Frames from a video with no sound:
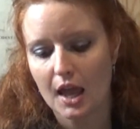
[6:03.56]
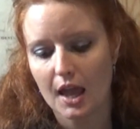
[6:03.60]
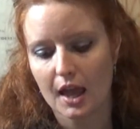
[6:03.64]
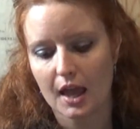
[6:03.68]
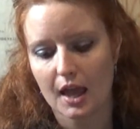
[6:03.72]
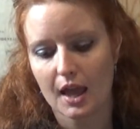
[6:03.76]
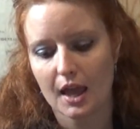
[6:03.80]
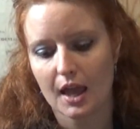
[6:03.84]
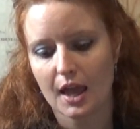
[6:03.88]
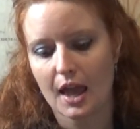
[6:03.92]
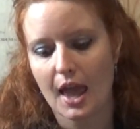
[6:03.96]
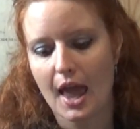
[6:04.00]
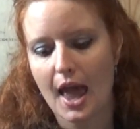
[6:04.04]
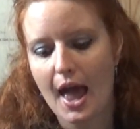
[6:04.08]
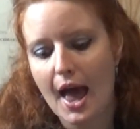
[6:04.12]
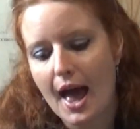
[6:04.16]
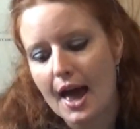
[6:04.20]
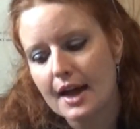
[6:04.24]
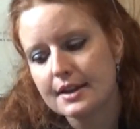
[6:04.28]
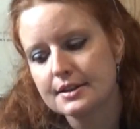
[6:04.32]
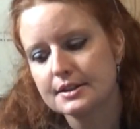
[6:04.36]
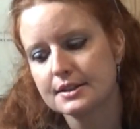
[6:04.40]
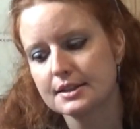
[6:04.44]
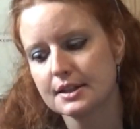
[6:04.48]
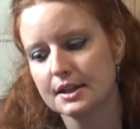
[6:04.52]

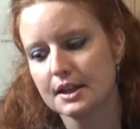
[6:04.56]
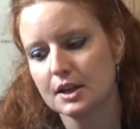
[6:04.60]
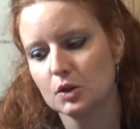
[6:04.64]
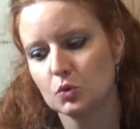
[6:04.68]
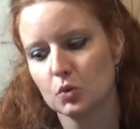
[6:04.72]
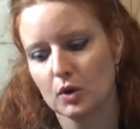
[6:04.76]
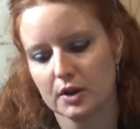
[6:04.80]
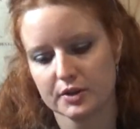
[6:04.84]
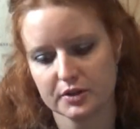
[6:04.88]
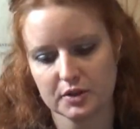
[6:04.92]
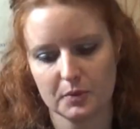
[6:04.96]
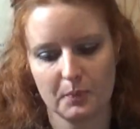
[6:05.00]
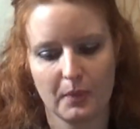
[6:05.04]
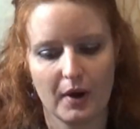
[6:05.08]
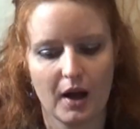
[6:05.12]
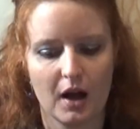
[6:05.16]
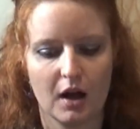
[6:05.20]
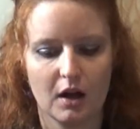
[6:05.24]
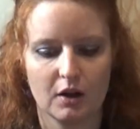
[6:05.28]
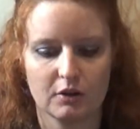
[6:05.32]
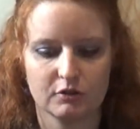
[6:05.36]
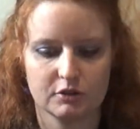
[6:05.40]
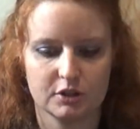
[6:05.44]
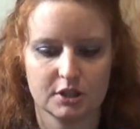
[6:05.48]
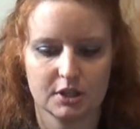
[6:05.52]
and it was
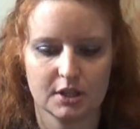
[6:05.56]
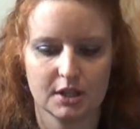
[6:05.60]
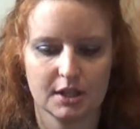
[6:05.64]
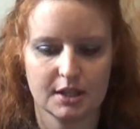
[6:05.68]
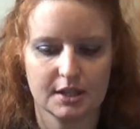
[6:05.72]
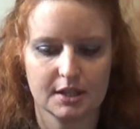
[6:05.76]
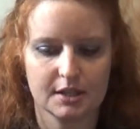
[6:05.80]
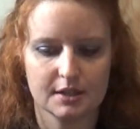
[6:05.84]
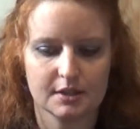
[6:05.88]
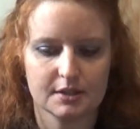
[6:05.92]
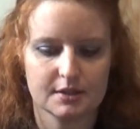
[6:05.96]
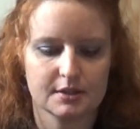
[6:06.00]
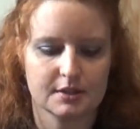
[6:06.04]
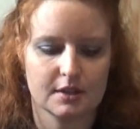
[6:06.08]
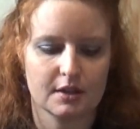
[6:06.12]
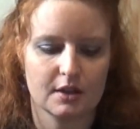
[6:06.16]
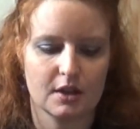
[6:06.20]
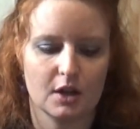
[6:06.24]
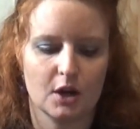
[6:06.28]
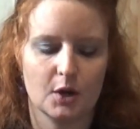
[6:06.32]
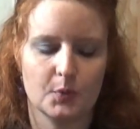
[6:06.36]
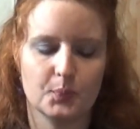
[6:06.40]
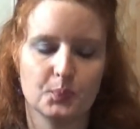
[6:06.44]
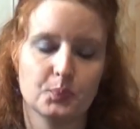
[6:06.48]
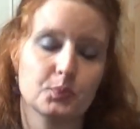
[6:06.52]
about his
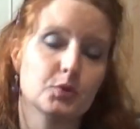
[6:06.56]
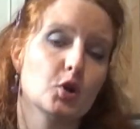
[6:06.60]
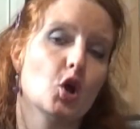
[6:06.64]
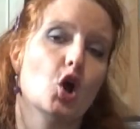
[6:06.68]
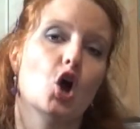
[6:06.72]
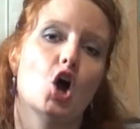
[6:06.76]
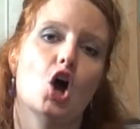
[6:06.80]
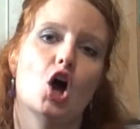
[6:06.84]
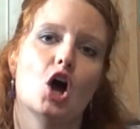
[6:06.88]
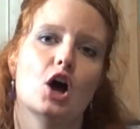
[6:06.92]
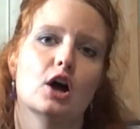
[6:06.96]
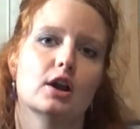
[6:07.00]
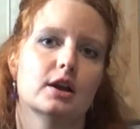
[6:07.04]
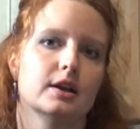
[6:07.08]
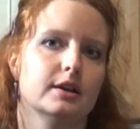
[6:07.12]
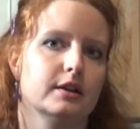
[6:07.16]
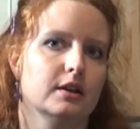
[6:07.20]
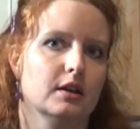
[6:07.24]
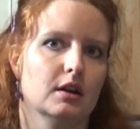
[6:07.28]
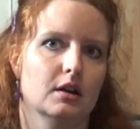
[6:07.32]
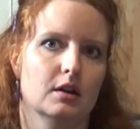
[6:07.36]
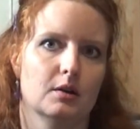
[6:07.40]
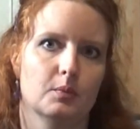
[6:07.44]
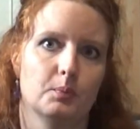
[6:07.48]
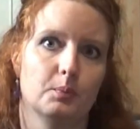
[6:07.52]

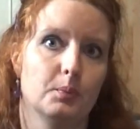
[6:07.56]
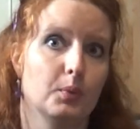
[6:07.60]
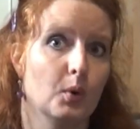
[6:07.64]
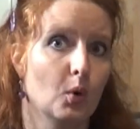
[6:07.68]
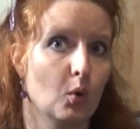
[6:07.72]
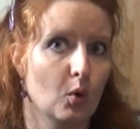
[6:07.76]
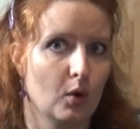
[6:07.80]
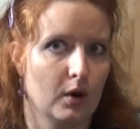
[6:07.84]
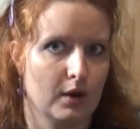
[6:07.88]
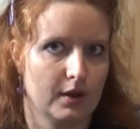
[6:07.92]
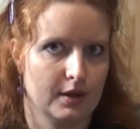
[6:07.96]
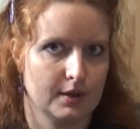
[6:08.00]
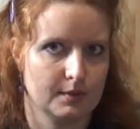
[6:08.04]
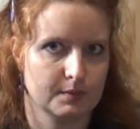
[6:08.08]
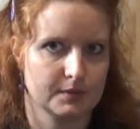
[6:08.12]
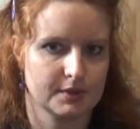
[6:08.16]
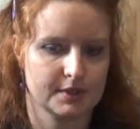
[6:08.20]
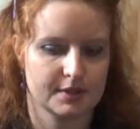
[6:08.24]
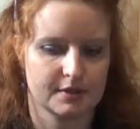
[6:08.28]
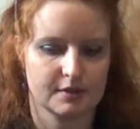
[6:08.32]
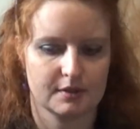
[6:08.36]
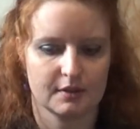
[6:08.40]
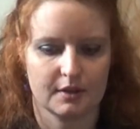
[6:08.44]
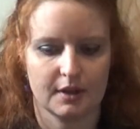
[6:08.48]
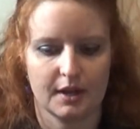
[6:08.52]
earlier
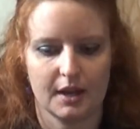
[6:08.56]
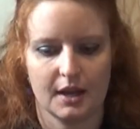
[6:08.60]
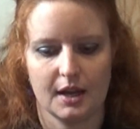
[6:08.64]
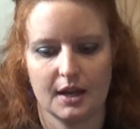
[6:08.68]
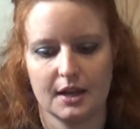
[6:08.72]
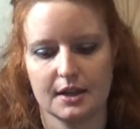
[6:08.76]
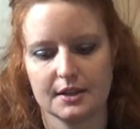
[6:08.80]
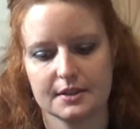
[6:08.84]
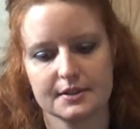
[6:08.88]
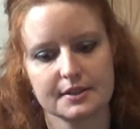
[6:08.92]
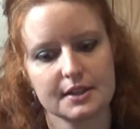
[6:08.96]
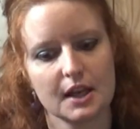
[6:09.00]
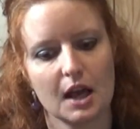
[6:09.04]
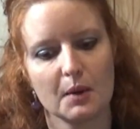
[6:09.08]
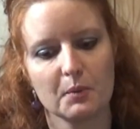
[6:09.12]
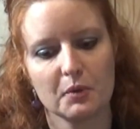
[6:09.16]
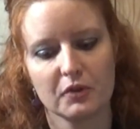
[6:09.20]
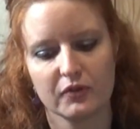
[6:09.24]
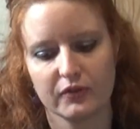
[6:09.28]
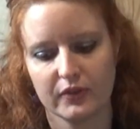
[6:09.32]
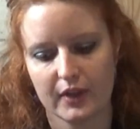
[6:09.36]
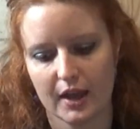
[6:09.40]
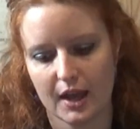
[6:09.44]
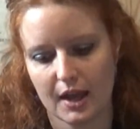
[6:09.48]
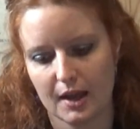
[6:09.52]
poems, okay? Some
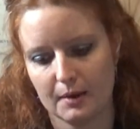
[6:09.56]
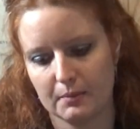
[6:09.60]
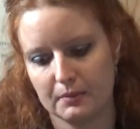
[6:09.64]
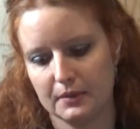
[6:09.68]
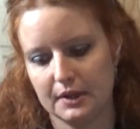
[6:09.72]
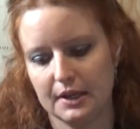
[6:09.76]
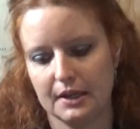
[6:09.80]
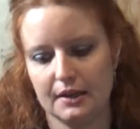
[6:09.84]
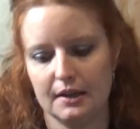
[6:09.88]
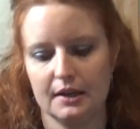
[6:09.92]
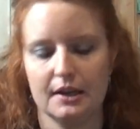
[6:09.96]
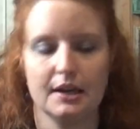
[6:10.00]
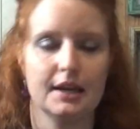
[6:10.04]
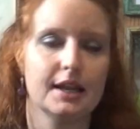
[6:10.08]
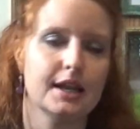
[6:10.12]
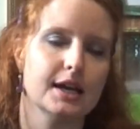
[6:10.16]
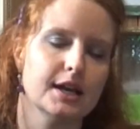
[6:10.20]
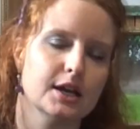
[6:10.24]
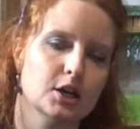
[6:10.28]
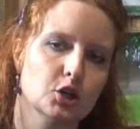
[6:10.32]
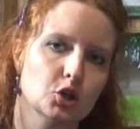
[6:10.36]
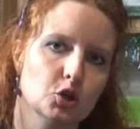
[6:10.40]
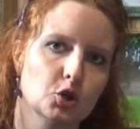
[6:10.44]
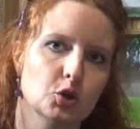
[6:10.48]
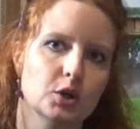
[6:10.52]
of them,
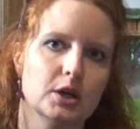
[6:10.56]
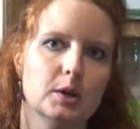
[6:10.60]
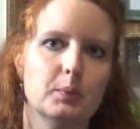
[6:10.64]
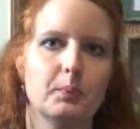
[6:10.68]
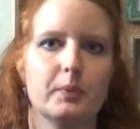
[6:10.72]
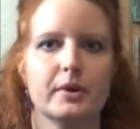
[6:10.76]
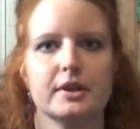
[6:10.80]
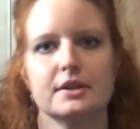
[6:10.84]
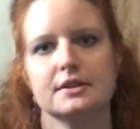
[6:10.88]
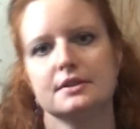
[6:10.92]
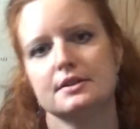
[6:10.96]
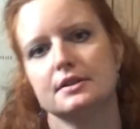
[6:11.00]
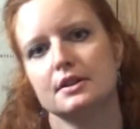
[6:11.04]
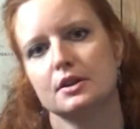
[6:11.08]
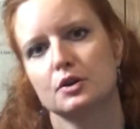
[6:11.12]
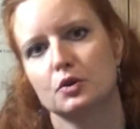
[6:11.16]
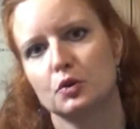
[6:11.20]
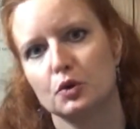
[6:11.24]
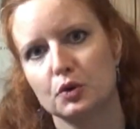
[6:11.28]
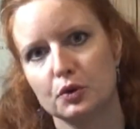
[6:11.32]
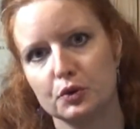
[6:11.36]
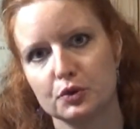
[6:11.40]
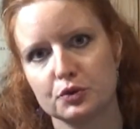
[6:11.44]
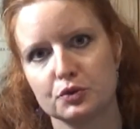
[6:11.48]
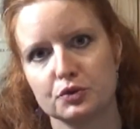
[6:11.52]
l'Allegro, il
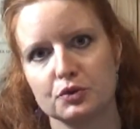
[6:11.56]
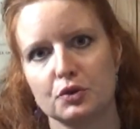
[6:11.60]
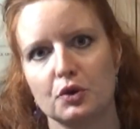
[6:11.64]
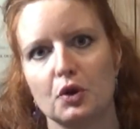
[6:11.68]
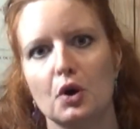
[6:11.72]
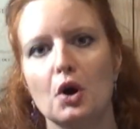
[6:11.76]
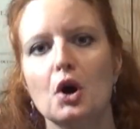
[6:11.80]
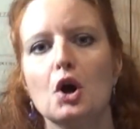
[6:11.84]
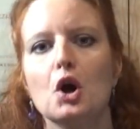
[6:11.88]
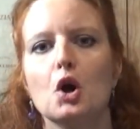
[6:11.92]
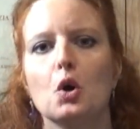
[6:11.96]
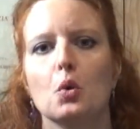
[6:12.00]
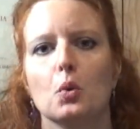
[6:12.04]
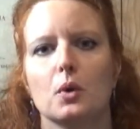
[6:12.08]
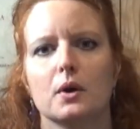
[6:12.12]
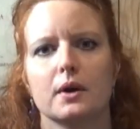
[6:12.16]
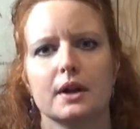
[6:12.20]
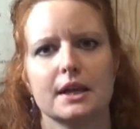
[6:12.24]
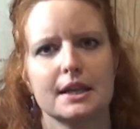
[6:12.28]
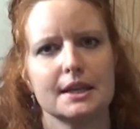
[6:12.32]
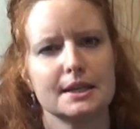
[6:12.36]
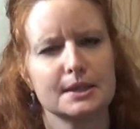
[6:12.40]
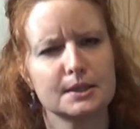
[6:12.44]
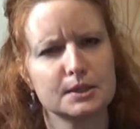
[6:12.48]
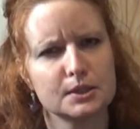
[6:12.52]
Pensieroso,
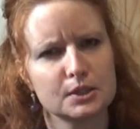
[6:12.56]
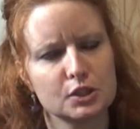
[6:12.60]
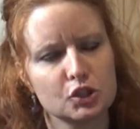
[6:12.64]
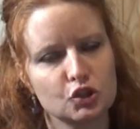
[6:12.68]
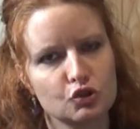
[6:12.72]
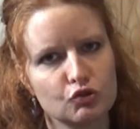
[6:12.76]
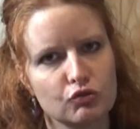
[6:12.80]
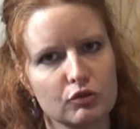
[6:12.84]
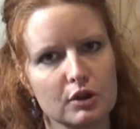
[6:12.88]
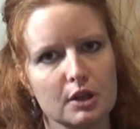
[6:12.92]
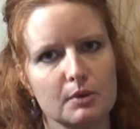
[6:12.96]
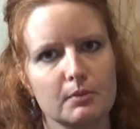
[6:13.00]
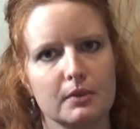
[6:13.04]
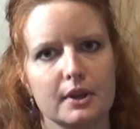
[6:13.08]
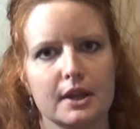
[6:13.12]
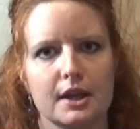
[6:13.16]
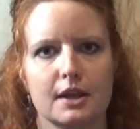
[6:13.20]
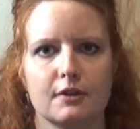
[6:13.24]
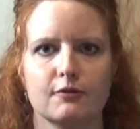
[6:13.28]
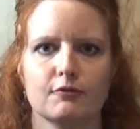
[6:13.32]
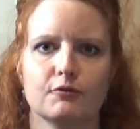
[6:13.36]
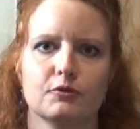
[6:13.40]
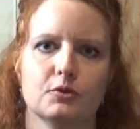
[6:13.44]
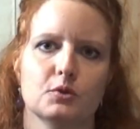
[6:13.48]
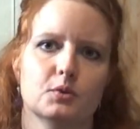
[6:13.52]
were extremely
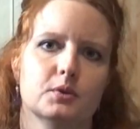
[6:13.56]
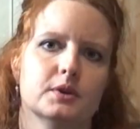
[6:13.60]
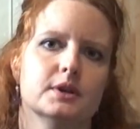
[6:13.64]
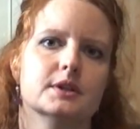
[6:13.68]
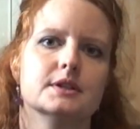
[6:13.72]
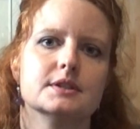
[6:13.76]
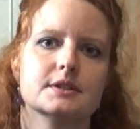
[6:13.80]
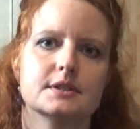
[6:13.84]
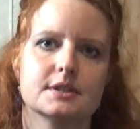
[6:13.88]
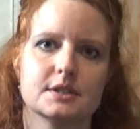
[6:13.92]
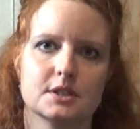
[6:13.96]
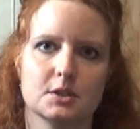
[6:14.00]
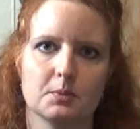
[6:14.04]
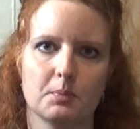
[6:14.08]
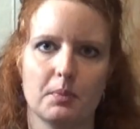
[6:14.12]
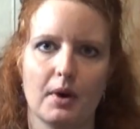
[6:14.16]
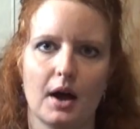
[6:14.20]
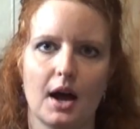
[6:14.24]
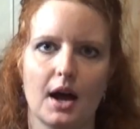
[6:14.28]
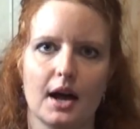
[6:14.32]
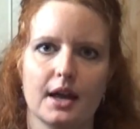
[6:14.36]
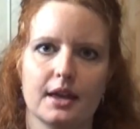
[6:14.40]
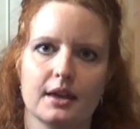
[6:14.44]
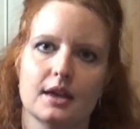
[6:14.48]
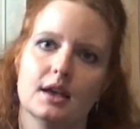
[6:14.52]
influenced
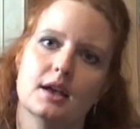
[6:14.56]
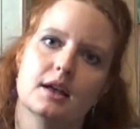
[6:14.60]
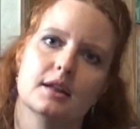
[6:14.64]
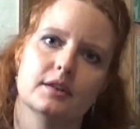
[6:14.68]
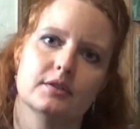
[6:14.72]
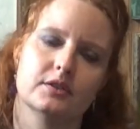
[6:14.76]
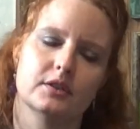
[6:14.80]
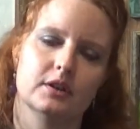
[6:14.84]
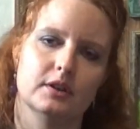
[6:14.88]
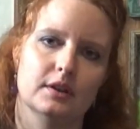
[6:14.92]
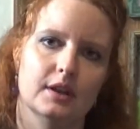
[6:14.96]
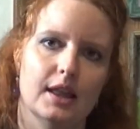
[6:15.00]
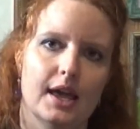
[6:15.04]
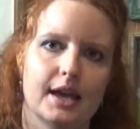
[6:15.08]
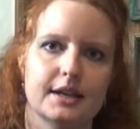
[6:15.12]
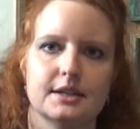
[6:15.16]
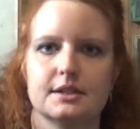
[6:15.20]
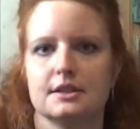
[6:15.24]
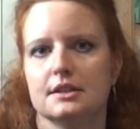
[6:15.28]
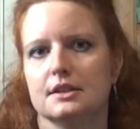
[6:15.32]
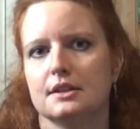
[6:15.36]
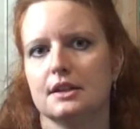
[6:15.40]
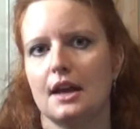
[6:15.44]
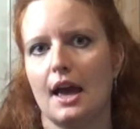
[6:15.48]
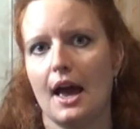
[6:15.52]
by the
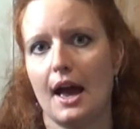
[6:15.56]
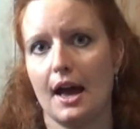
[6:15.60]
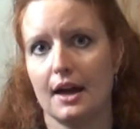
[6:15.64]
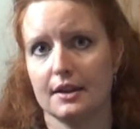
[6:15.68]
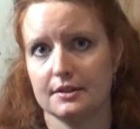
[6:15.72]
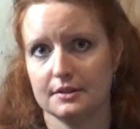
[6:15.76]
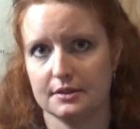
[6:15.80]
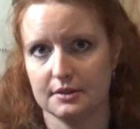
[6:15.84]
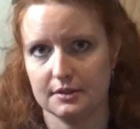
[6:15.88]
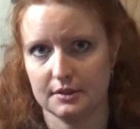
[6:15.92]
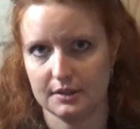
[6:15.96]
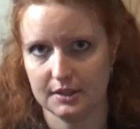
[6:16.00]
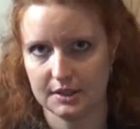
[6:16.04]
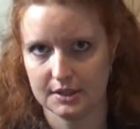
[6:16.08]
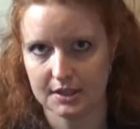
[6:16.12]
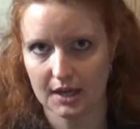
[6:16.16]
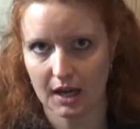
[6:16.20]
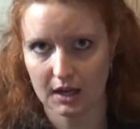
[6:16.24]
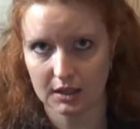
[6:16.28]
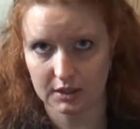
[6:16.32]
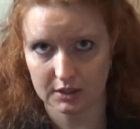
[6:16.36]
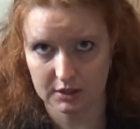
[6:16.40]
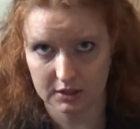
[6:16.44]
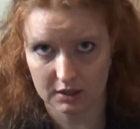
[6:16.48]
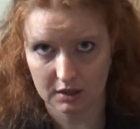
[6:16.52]
Latin and
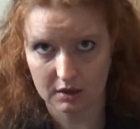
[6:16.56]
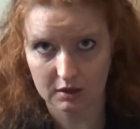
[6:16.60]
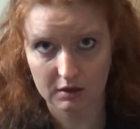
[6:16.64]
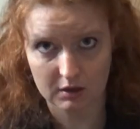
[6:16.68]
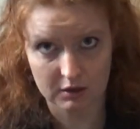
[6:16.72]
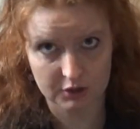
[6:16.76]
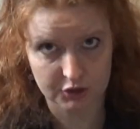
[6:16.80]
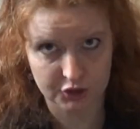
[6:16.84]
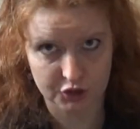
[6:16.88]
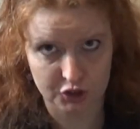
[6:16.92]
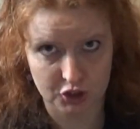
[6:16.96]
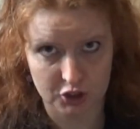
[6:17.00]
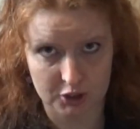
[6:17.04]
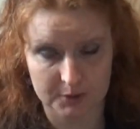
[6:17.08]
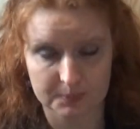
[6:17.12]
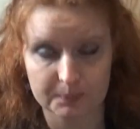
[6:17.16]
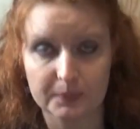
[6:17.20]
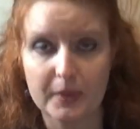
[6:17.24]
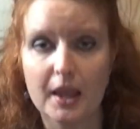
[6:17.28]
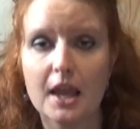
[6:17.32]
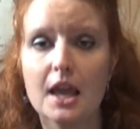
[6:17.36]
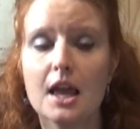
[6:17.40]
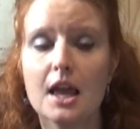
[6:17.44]
Italian culture.